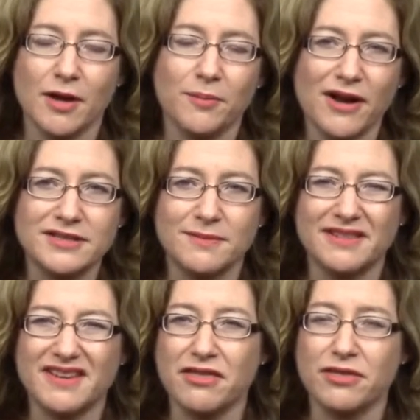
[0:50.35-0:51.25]

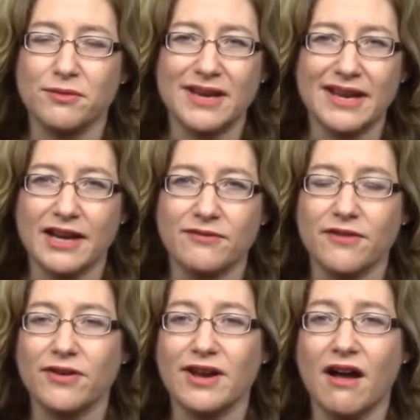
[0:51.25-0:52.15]
Approximately 3 out of
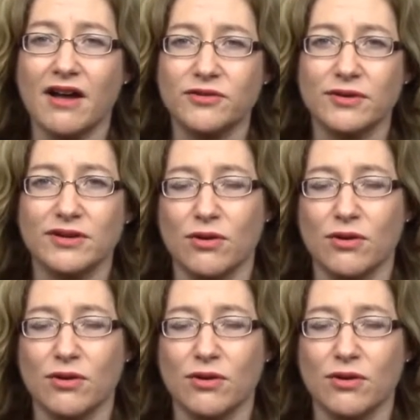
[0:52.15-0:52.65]
every 100